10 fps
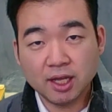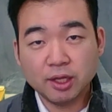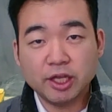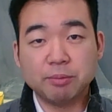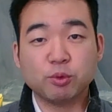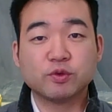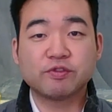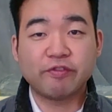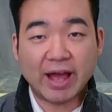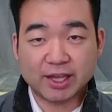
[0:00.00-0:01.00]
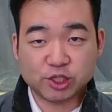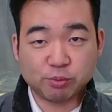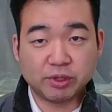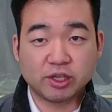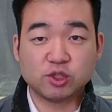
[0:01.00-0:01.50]
It moves faster
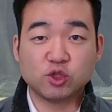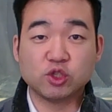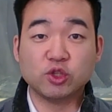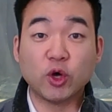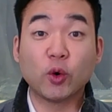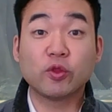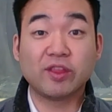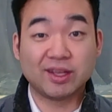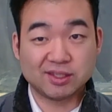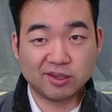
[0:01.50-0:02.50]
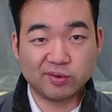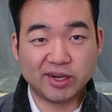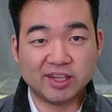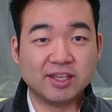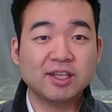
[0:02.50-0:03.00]
because you should know things already.